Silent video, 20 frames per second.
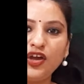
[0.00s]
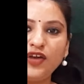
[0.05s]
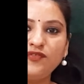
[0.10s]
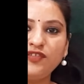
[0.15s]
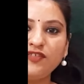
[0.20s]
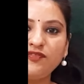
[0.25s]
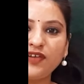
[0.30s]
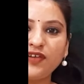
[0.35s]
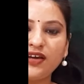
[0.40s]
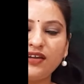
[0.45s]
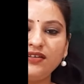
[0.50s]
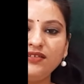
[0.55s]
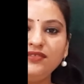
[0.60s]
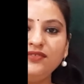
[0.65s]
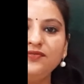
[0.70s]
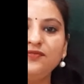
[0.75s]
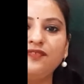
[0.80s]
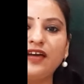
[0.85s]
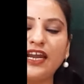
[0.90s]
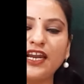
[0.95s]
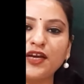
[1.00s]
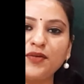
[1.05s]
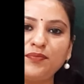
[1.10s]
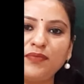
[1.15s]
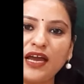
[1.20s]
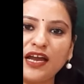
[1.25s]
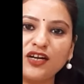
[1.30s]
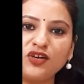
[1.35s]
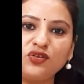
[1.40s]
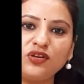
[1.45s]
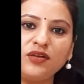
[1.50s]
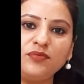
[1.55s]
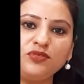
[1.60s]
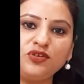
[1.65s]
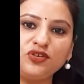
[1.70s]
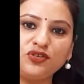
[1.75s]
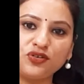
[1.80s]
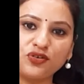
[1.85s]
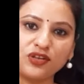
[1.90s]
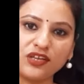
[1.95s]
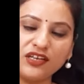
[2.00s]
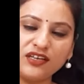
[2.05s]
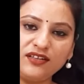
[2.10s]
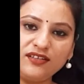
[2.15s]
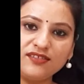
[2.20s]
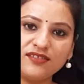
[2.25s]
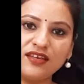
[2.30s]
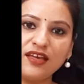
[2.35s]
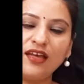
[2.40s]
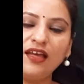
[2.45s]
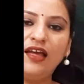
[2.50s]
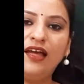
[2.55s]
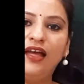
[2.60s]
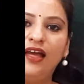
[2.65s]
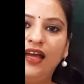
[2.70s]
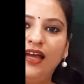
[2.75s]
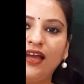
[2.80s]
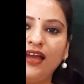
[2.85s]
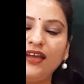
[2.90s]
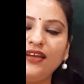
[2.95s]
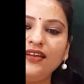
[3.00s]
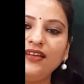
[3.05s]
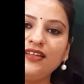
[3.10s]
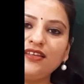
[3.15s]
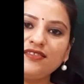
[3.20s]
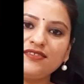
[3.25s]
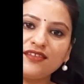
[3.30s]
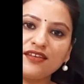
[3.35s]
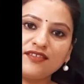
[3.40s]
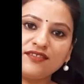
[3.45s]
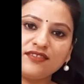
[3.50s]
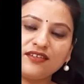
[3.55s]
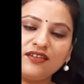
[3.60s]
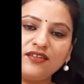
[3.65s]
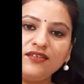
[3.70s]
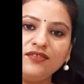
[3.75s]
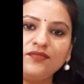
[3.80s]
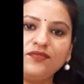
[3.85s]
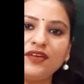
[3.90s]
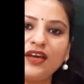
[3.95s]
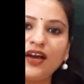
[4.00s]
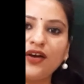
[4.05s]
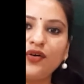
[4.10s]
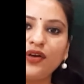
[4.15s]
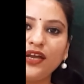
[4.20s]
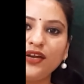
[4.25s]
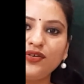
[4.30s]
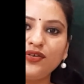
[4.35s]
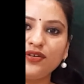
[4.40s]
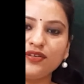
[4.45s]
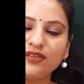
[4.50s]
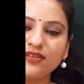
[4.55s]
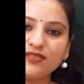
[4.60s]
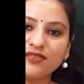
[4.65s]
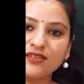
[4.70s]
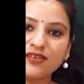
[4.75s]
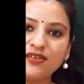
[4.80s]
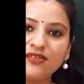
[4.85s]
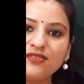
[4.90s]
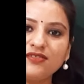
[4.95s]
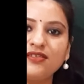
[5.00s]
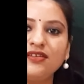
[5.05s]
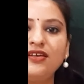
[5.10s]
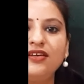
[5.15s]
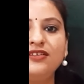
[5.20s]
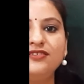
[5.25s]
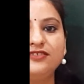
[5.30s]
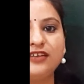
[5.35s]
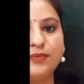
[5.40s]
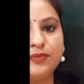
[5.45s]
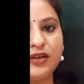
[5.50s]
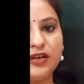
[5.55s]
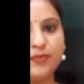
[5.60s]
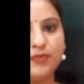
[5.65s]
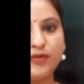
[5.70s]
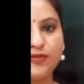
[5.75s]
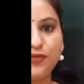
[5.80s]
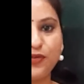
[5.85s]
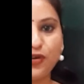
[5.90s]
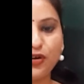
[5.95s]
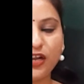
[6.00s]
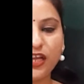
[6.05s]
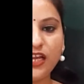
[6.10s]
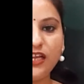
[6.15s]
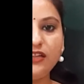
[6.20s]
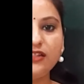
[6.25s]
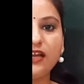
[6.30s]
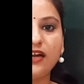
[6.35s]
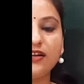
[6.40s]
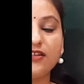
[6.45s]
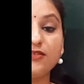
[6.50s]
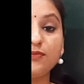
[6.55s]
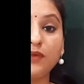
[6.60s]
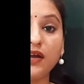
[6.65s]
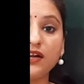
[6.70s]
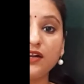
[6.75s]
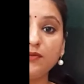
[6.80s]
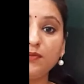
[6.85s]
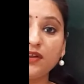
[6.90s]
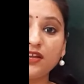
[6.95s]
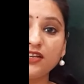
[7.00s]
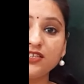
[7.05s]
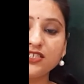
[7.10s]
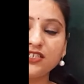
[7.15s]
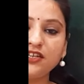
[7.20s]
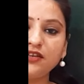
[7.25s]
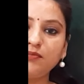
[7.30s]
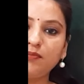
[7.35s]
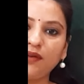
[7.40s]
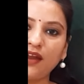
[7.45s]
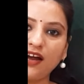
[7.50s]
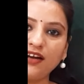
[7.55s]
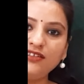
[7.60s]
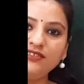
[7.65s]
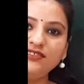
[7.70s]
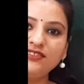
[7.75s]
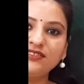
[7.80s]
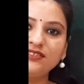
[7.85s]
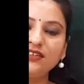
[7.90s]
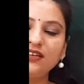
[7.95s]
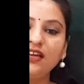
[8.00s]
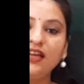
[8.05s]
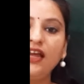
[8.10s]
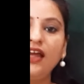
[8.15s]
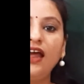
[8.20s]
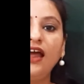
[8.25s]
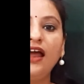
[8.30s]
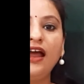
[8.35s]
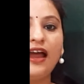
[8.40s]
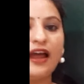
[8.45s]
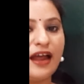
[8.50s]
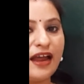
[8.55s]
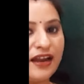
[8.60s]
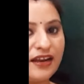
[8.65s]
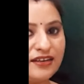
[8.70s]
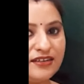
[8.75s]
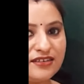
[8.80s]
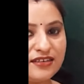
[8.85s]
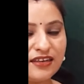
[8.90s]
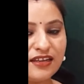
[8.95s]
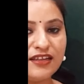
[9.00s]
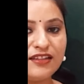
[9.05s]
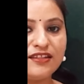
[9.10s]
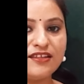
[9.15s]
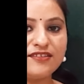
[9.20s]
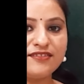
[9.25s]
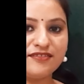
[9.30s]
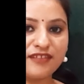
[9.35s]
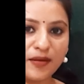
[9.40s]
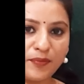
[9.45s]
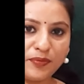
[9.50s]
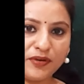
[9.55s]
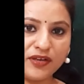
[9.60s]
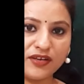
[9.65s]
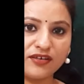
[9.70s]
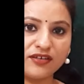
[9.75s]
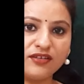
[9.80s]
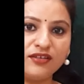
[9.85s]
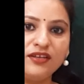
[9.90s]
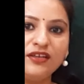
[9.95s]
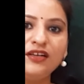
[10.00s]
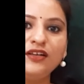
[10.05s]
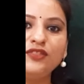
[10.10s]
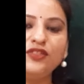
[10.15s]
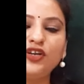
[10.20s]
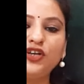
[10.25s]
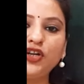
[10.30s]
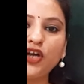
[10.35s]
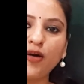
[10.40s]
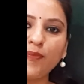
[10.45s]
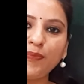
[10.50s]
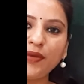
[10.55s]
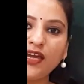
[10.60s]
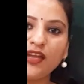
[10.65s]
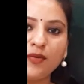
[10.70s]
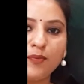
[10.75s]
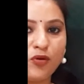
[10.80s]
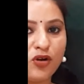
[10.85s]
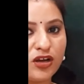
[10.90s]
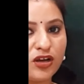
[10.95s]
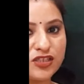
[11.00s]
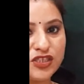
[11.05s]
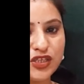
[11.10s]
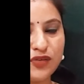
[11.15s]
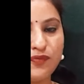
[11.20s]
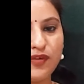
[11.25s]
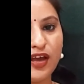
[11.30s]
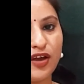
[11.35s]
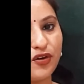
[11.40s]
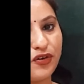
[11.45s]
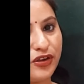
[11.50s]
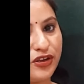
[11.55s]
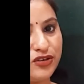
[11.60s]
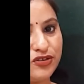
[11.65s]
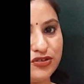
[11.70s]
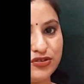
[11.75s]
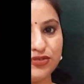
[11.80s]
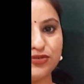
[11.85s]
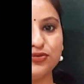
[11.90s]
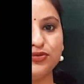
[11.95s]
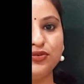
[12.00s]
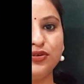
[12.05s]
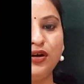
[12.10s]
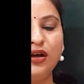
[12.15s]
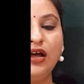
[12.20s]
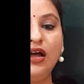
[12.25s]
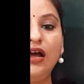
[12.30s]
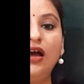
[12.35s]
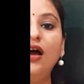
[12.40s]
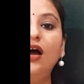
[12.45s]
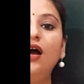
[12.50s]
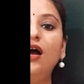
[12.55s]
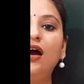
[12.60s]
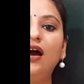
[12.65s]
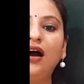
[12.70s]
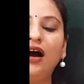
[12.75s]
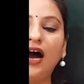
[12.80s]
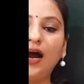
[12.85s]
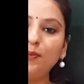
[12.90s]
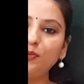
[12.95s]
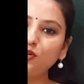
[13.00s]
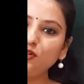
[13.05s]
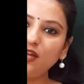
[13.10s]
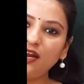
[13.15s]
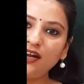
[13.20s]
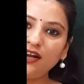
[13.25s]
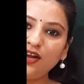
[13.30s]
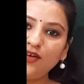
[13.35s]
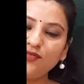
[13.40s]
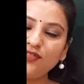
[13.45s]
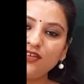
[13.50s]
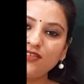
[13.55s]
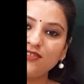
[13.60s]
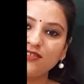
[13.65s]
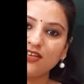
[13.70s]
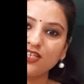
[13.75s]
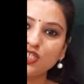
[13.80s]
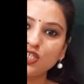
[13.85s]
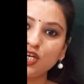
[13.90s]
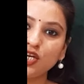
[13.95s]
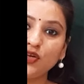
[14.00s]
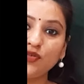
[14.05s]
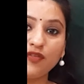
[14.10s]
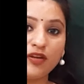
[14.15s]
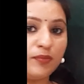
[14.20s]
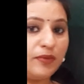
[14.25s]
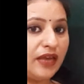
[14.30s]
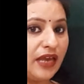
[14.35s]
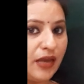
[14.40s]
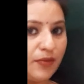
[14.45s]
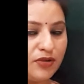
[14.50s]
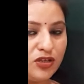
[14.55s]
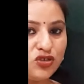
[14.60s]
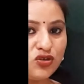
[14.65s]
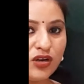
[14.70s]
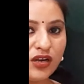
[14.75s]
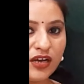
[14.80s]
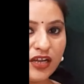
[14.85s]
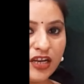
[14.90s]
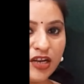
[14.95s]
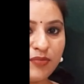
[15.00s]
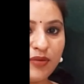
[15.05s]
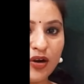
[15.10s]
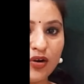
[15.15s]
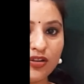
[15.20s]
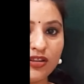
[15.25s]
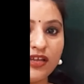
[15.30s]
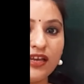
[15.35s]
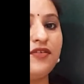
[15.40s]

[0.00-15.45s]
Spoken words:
everyone, welcome back to Him Tutorials. In this session, we are going to discuss chapter number 14, that is multiplication in plants, and in this chapter, the topic reproduction we are going to do. Up to the end of this session, you will be able to learn about the